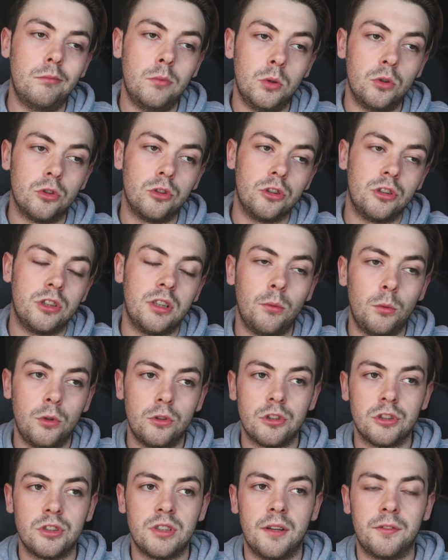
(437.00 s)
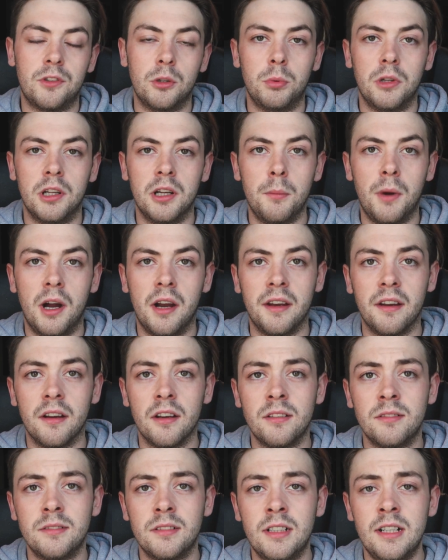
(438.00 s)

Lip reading: We'll just have to play it by ear.